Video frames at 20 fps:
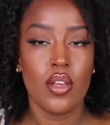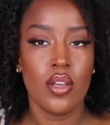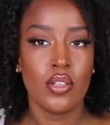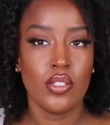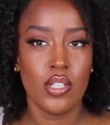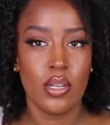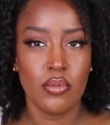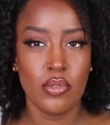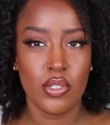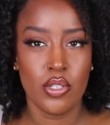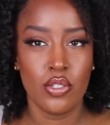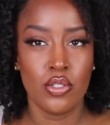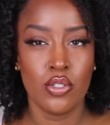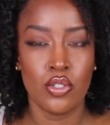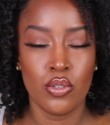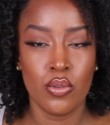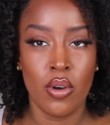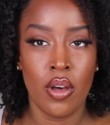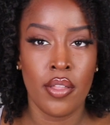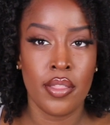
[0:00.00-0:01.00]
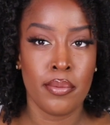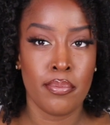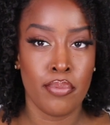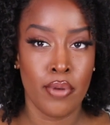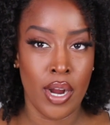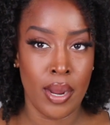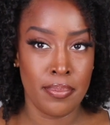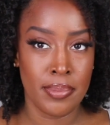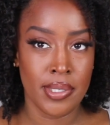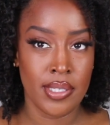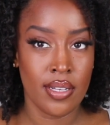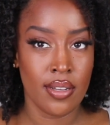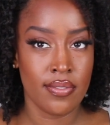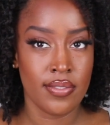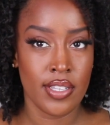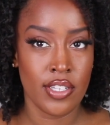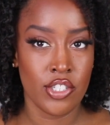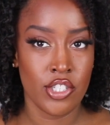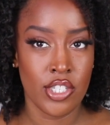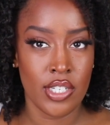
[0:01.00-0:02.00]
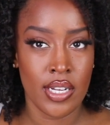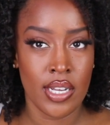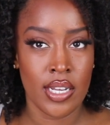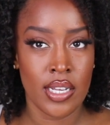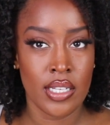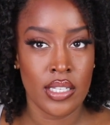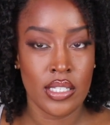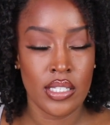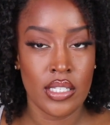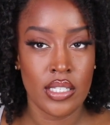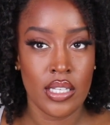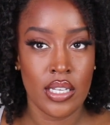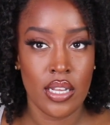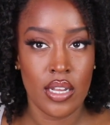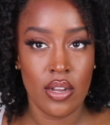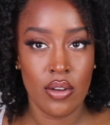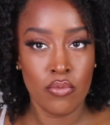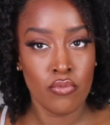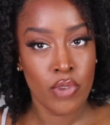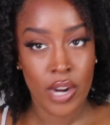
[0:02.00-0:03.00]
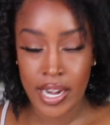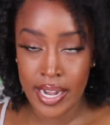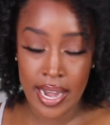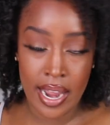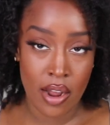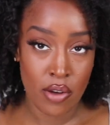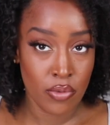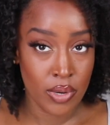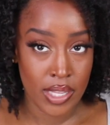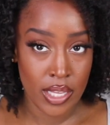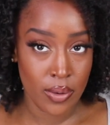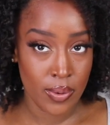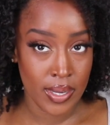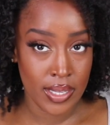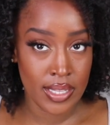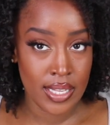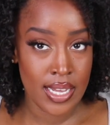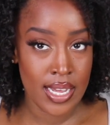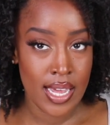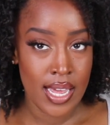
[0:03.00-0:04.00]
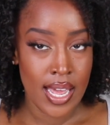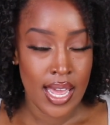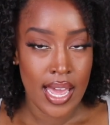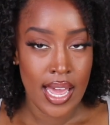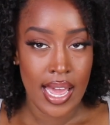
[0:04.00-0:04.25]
So I'm just gonna do all the prep stuff that she does right now really quickly.